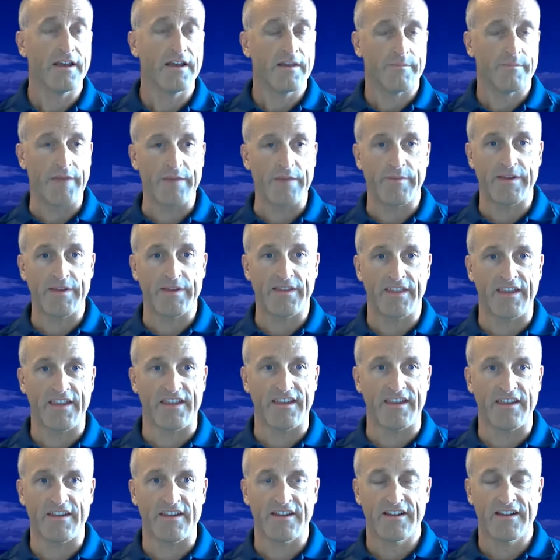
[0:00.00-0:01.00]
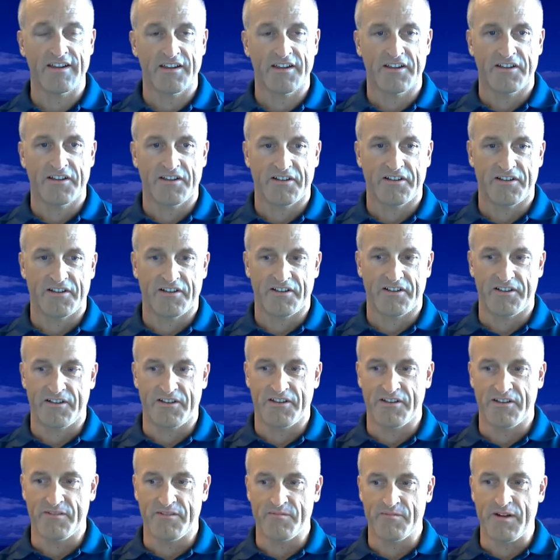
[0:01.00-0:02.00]
maybe the
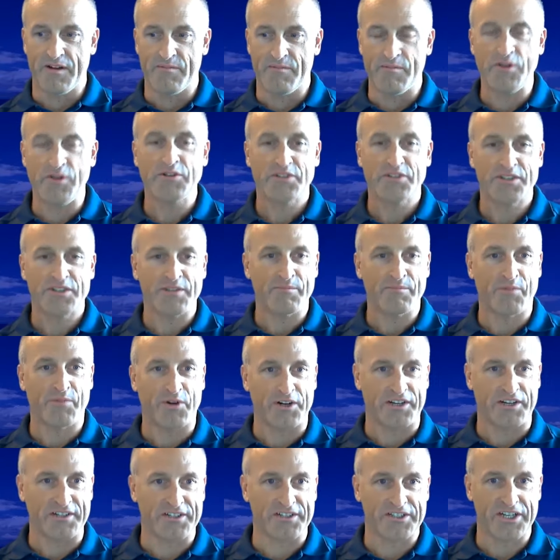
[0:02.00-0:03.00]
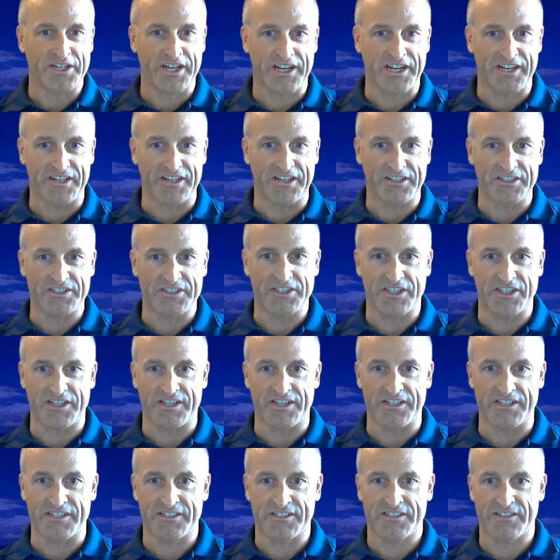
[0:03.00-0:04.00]
most important change
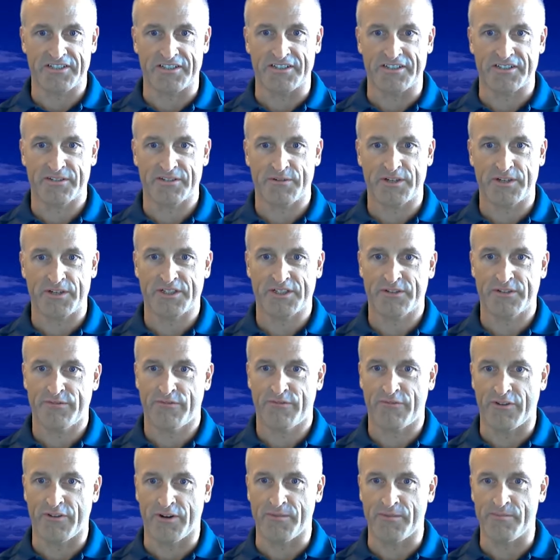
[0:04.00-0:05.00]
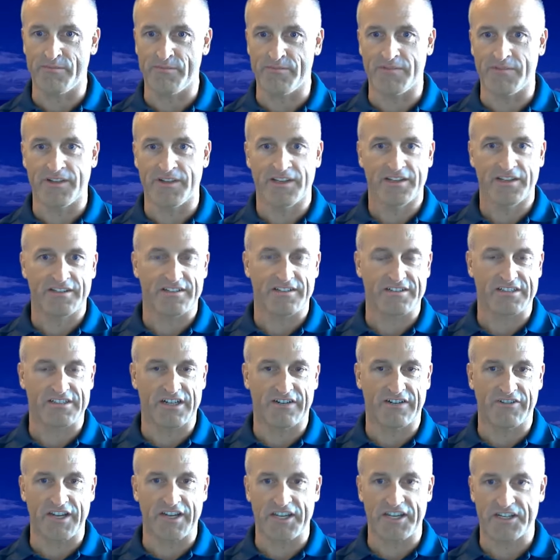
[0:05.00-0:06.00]
is the switch from
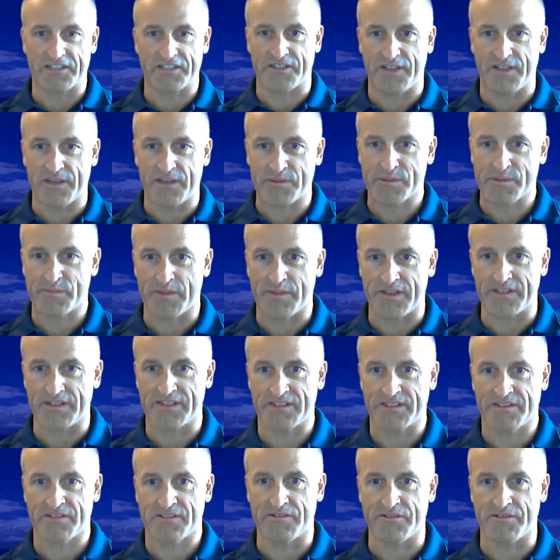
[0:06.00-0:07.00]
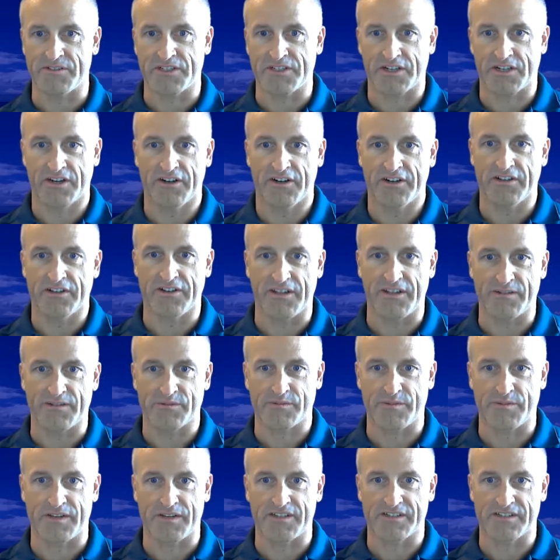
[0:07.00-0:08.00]
Java X namespace to Jakarta
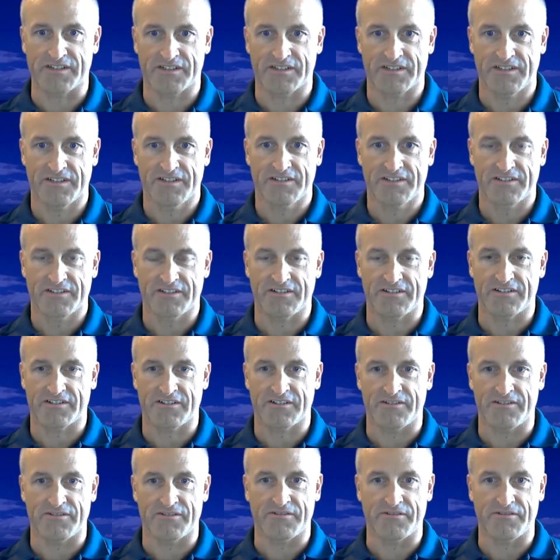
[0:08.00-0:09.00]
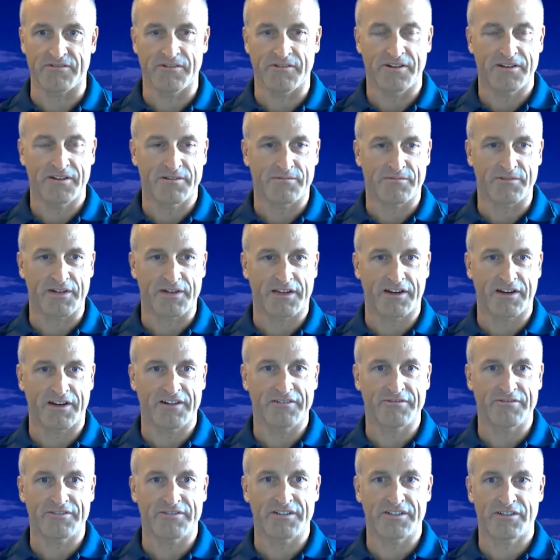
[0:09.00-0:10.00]
namespace. Yes. So we're kind
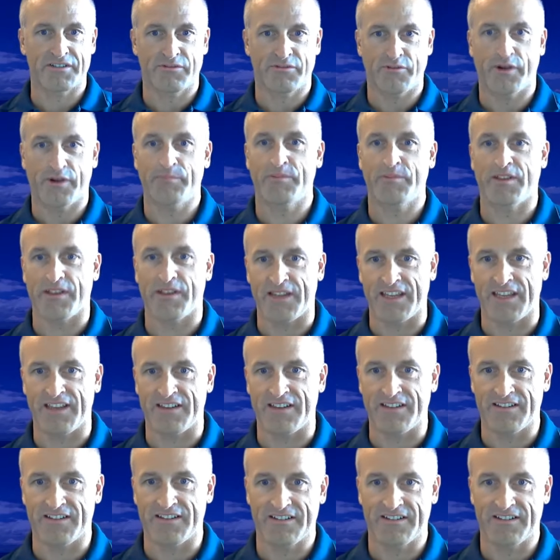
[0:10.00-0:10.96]
of disrupting